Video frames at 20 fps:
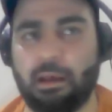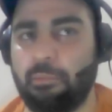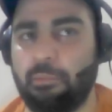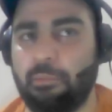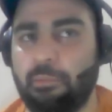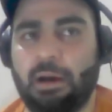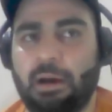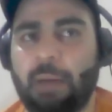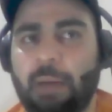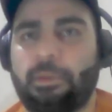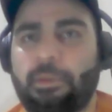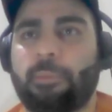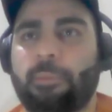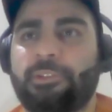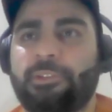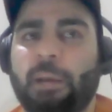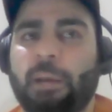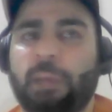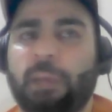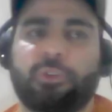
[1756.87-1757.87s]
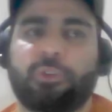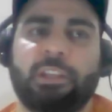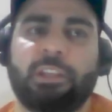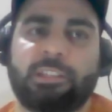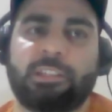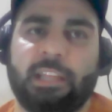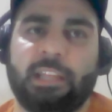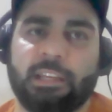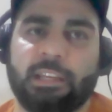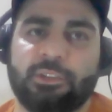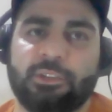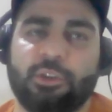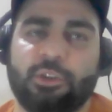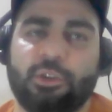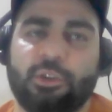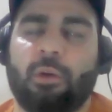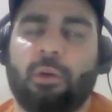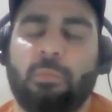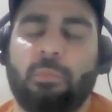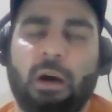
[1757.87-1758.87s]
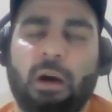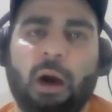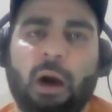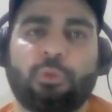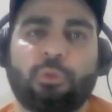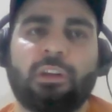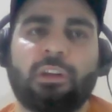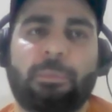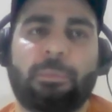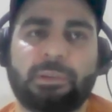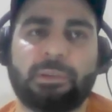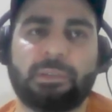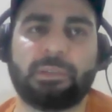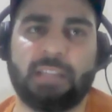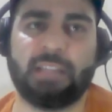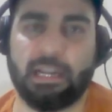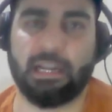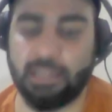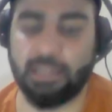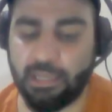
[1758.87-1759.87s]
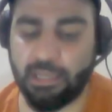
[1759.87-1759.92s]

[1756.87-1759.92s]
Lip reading: abrupt jump to these things. So how to represent that?